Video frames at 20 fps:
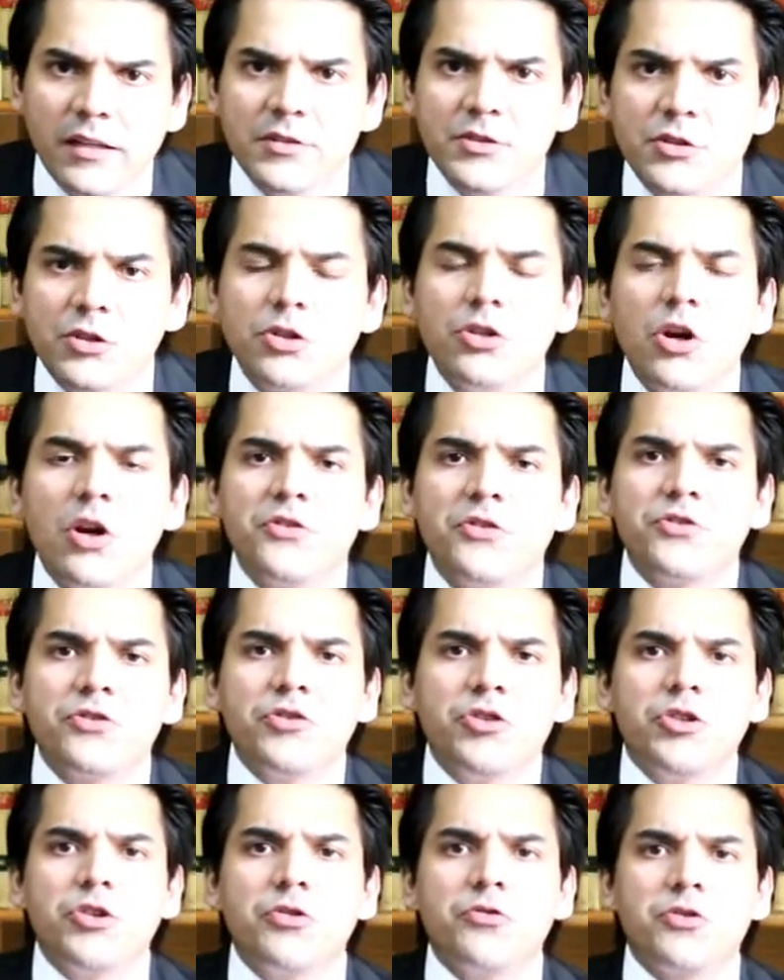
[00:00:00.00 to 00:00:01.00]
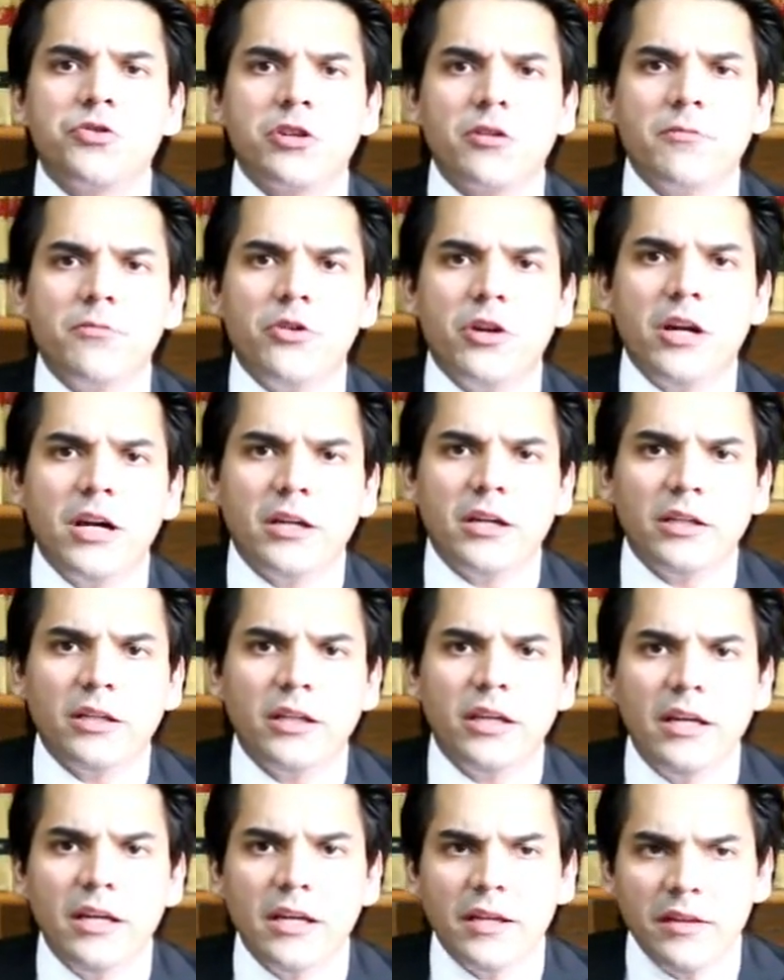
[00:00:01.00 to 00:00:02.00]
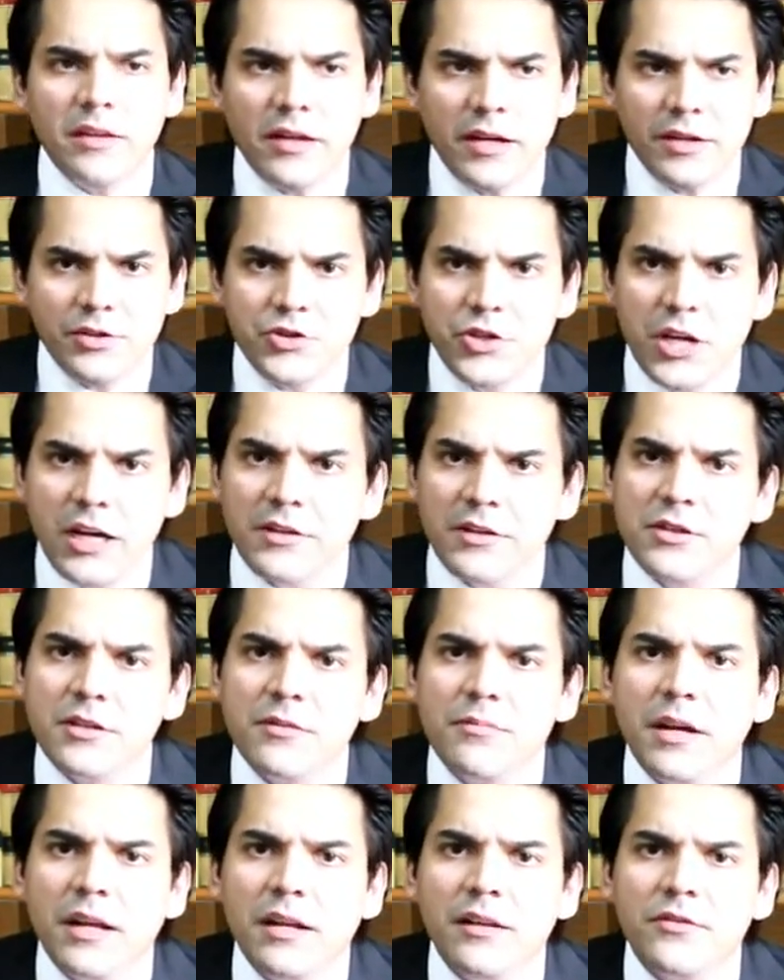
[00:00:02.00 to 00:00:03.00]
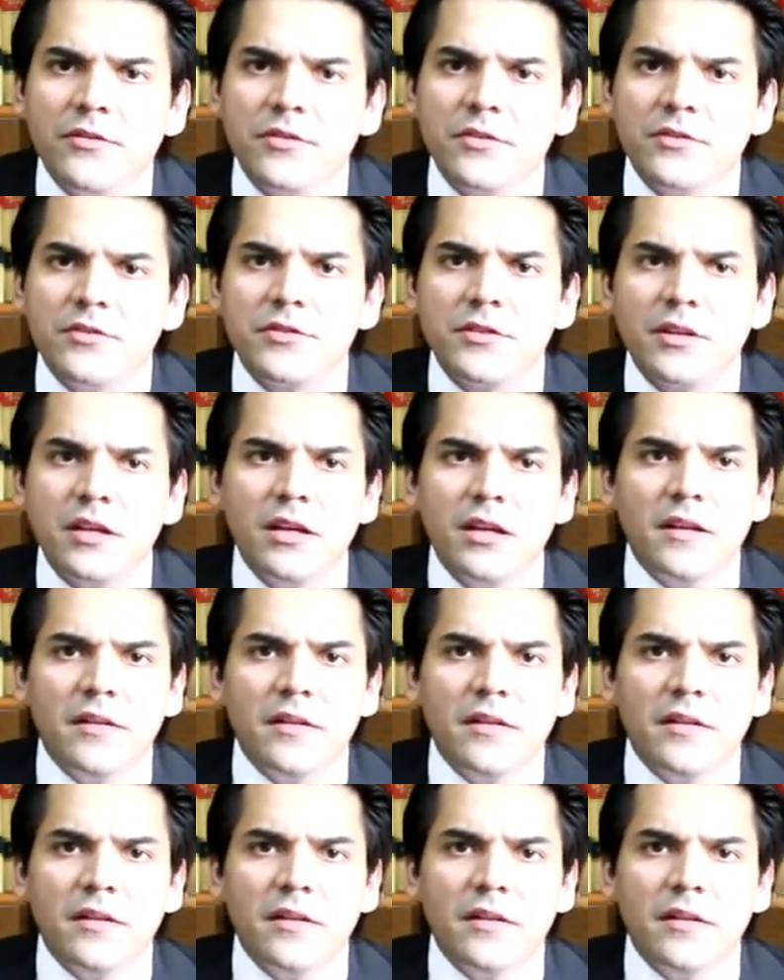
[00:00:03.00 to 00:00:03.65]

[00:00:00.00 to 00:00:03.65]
There is a constitutional monarchy. There are checks and balances.